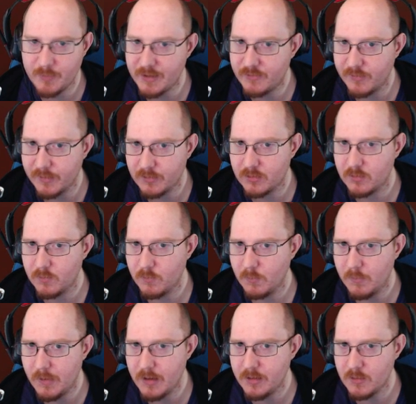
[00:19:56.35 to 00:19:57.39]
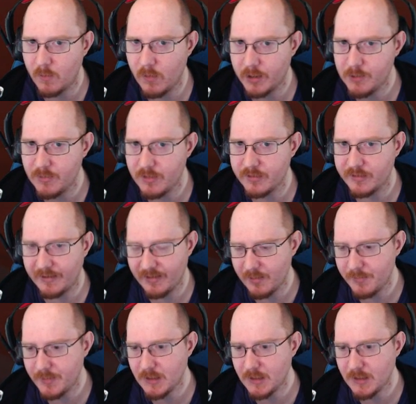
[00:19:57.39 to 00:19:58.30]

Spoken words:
matrix when you're working with a Zarya.